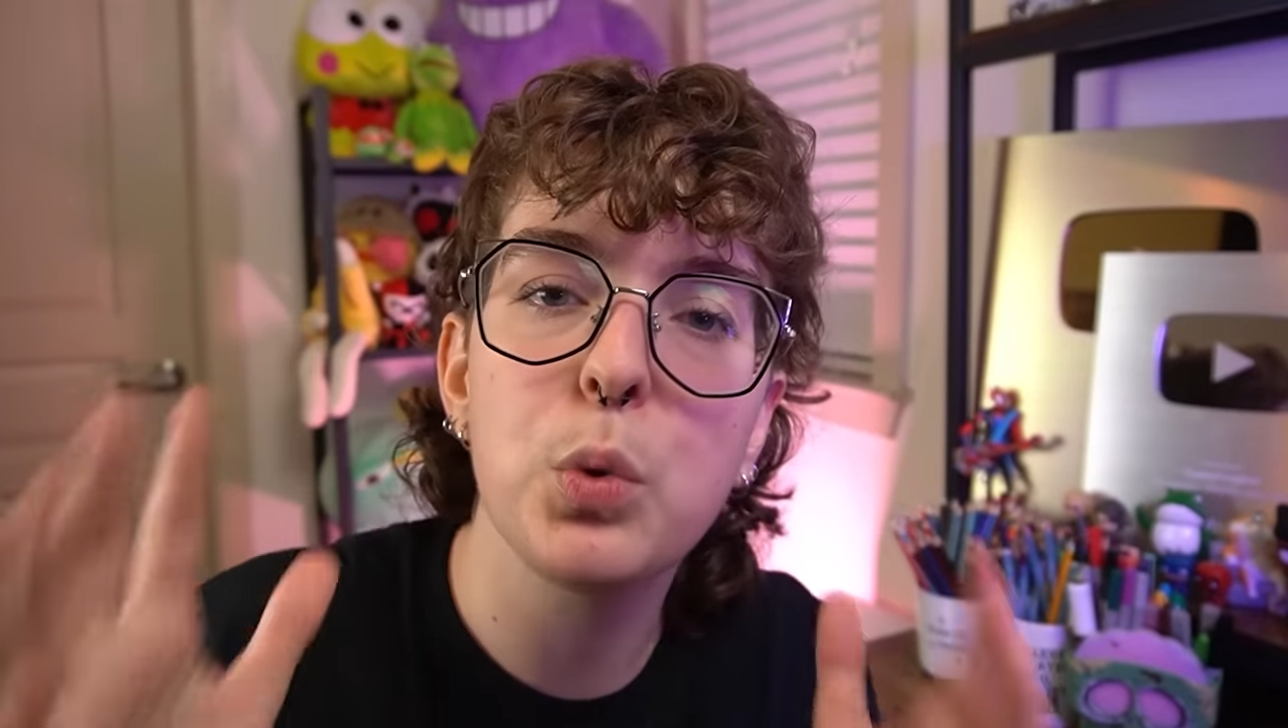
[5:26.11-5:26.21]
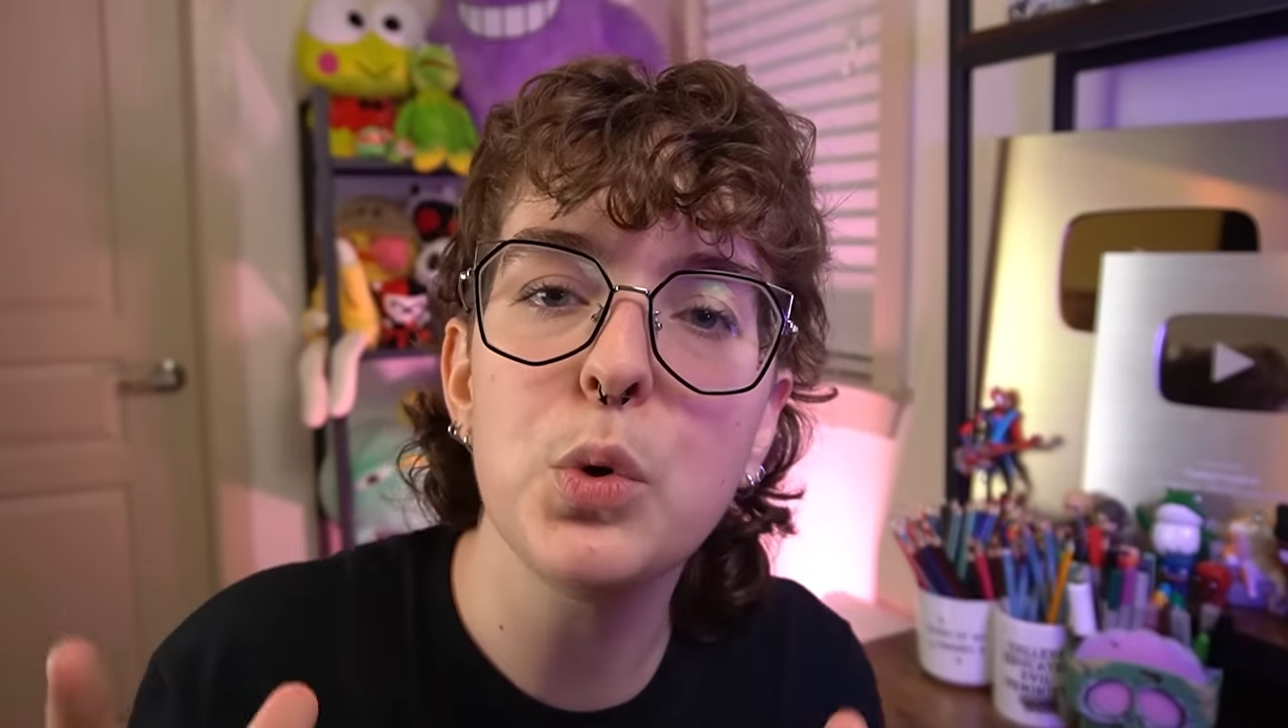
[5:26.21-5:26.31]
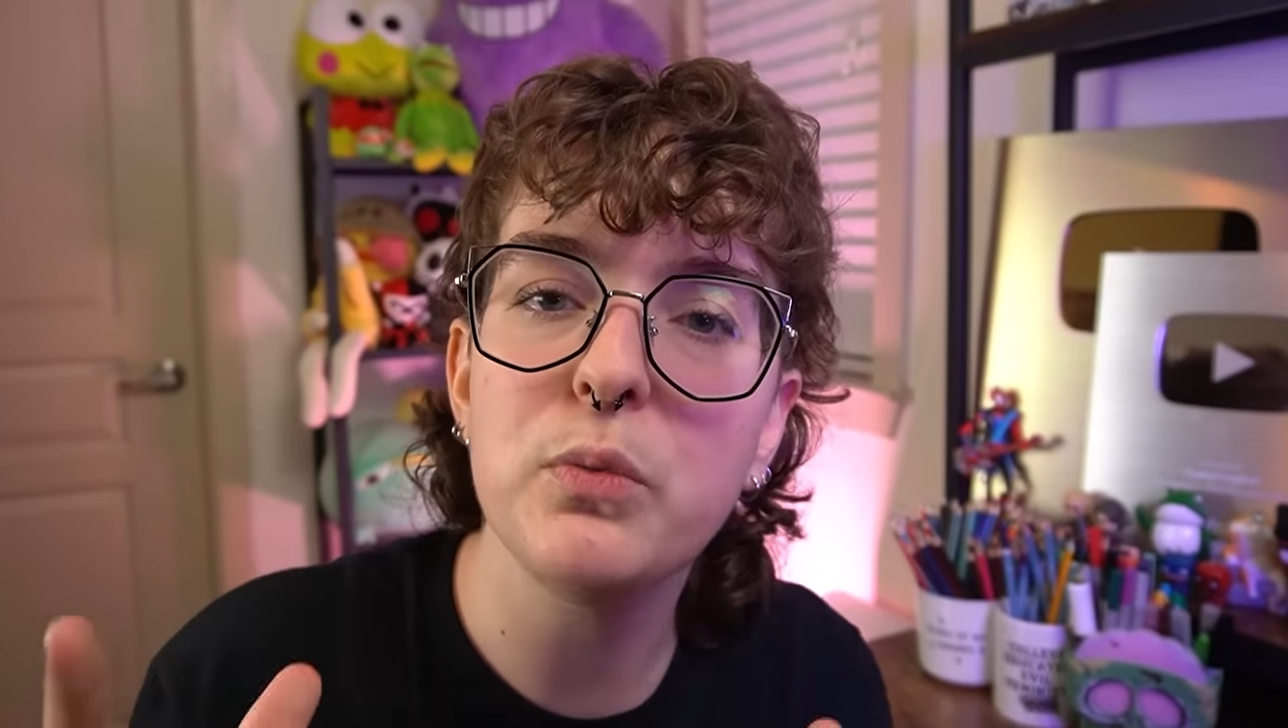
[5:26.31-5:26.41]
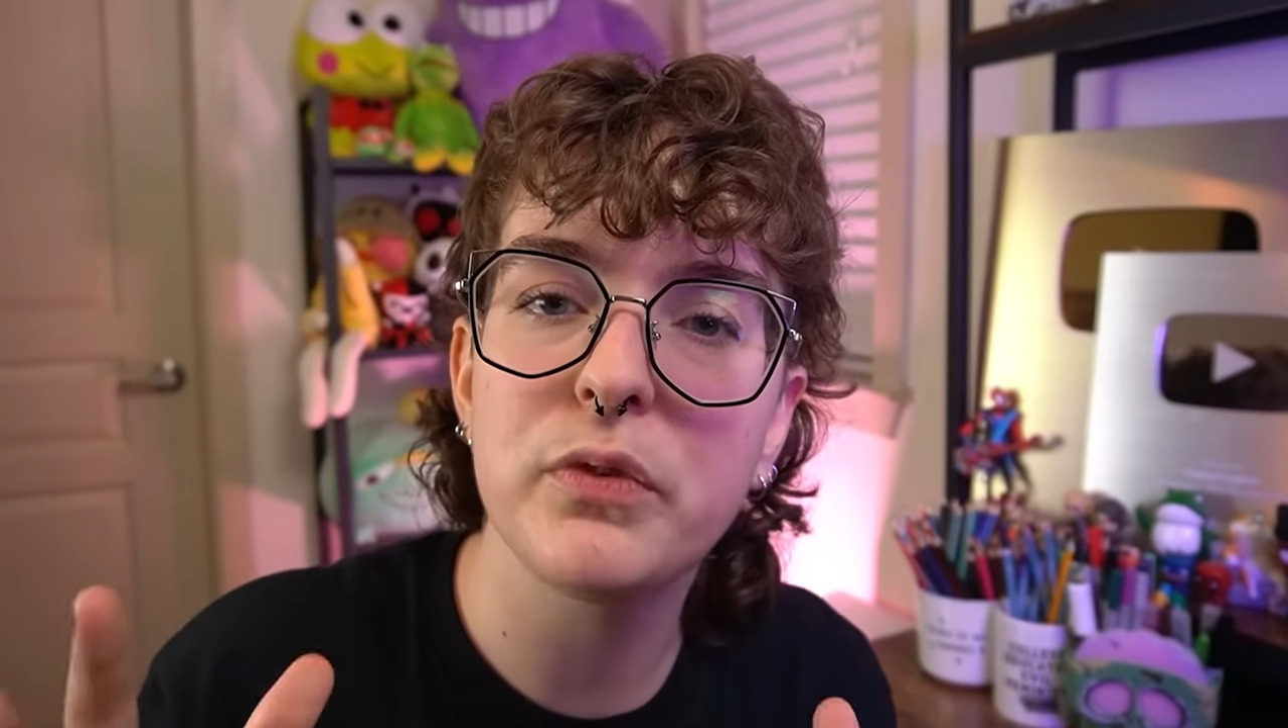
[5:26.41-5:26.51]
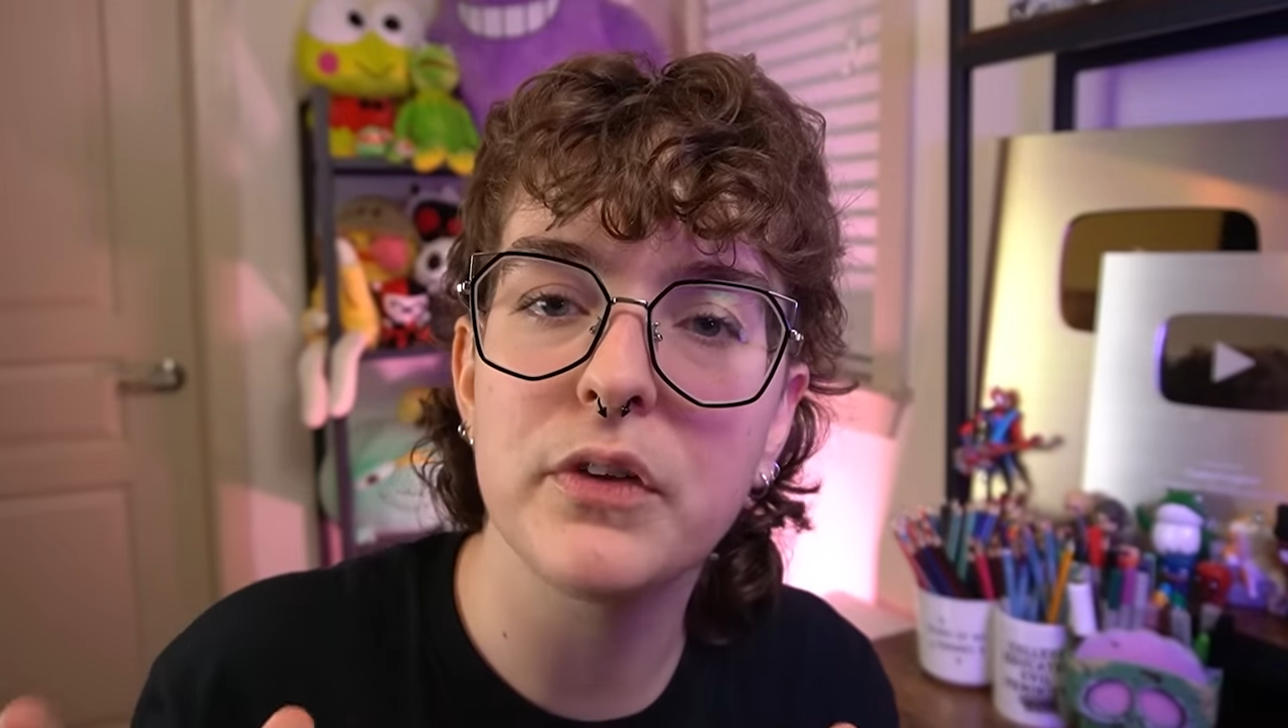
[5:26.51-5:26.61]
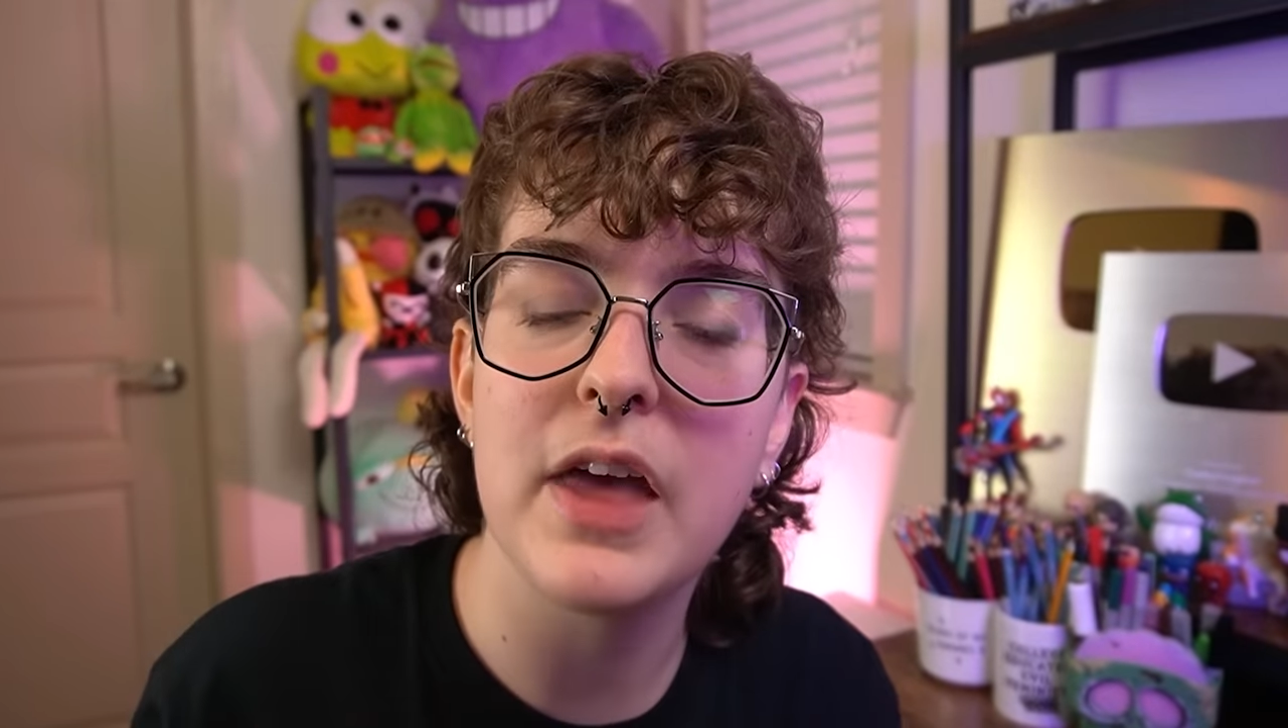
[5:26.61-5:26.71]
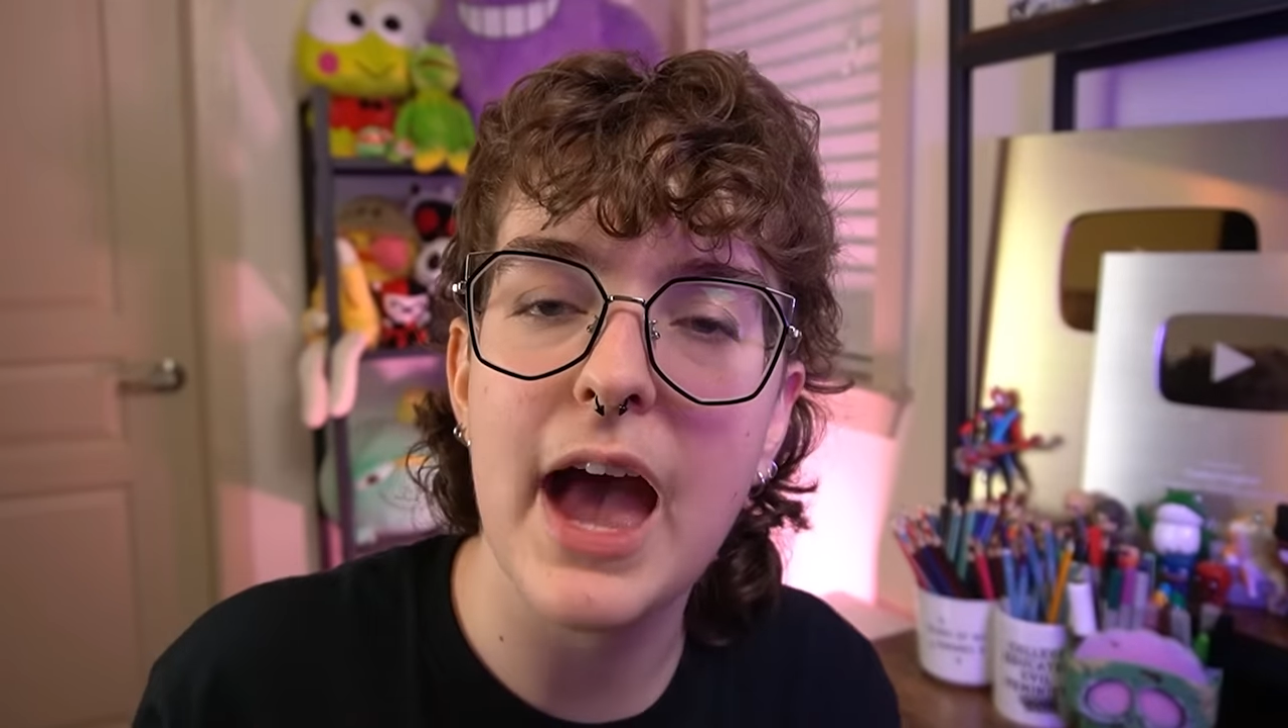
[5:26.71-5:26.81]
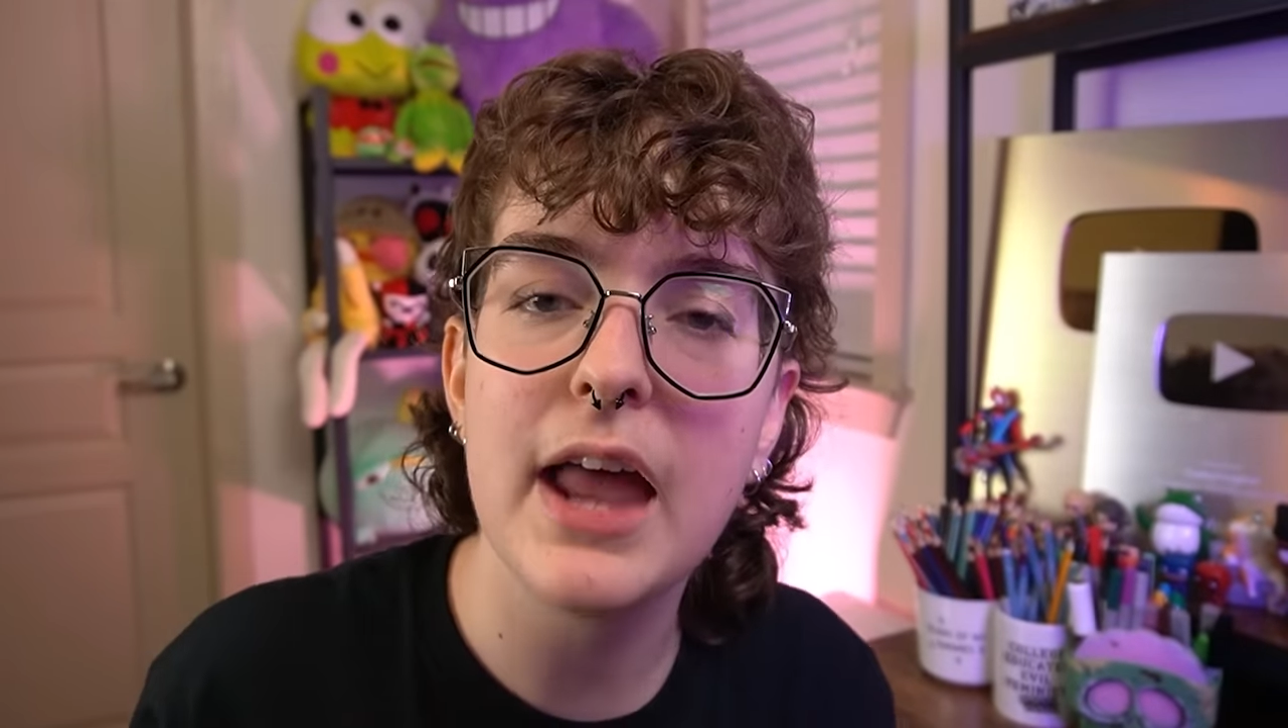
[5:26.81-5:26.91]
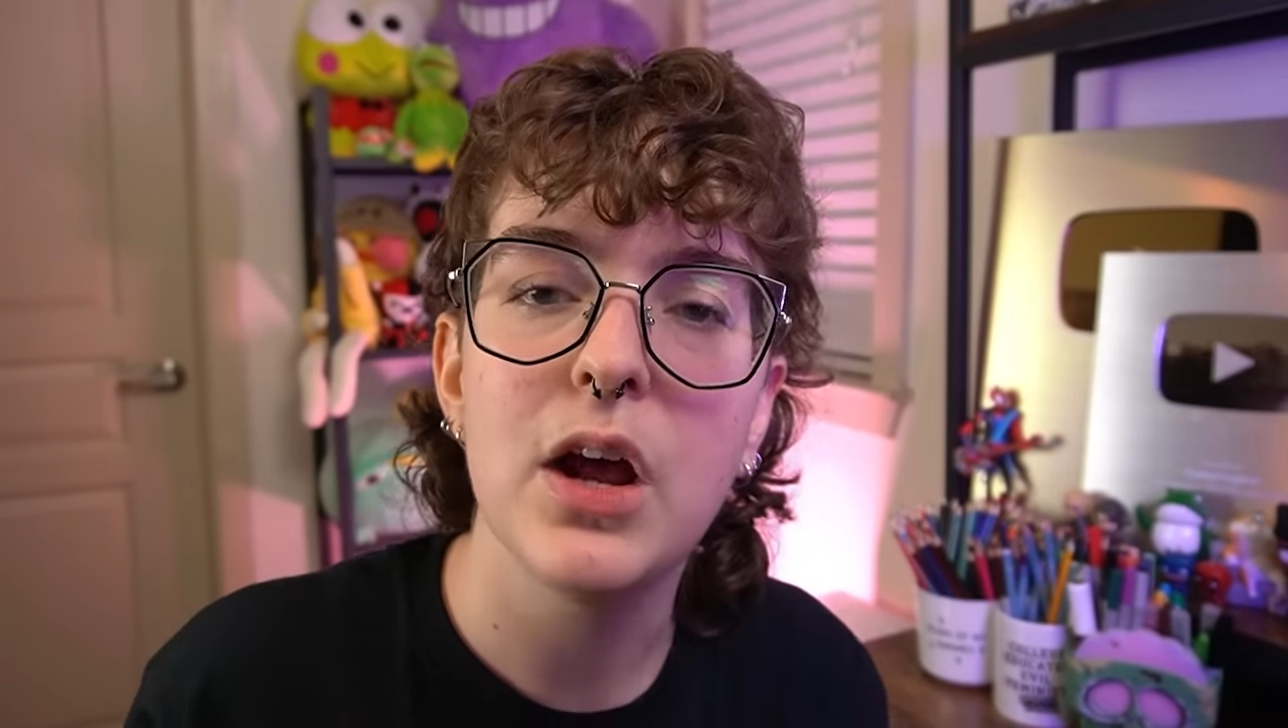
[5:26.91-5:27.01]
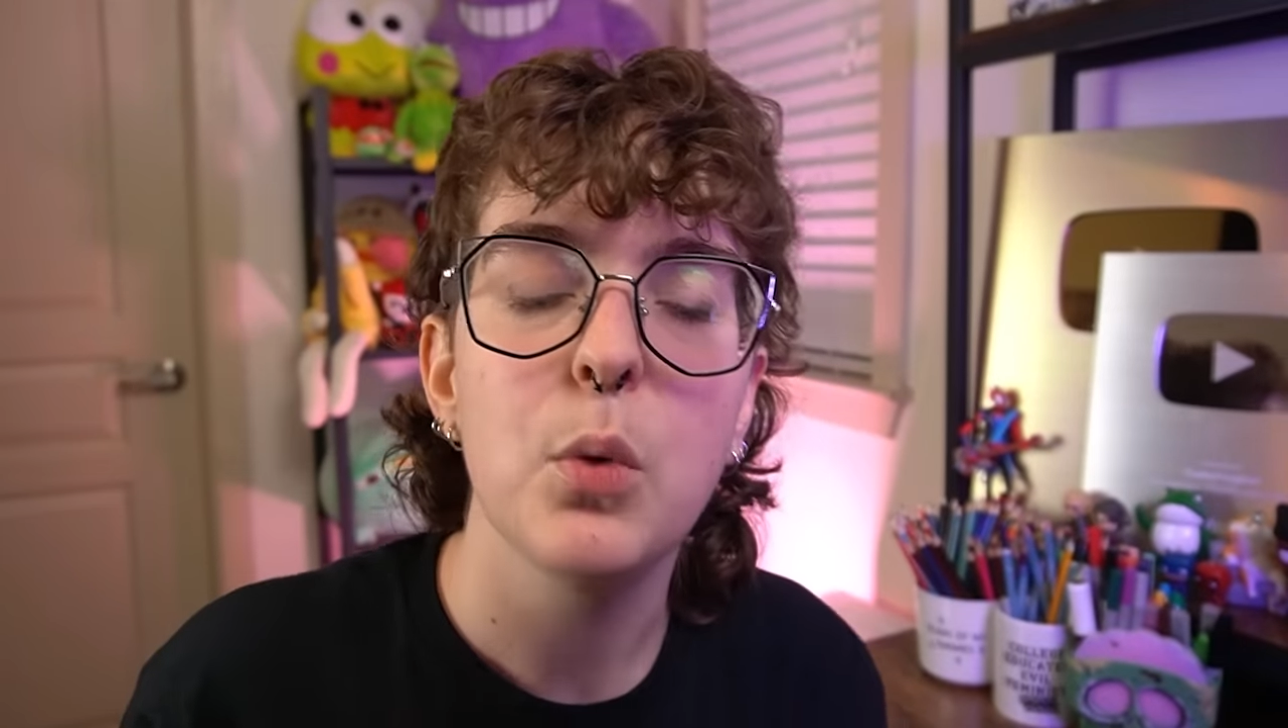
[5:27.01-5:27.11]
room for
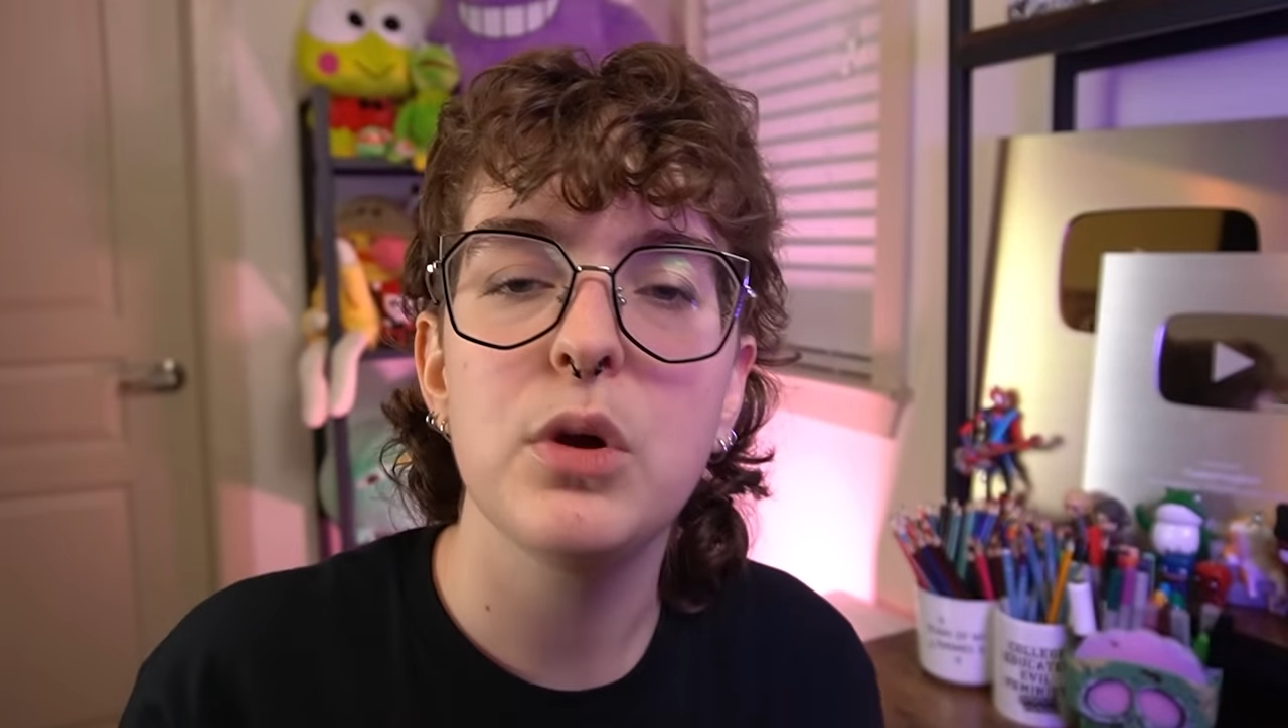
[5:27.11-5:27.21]
that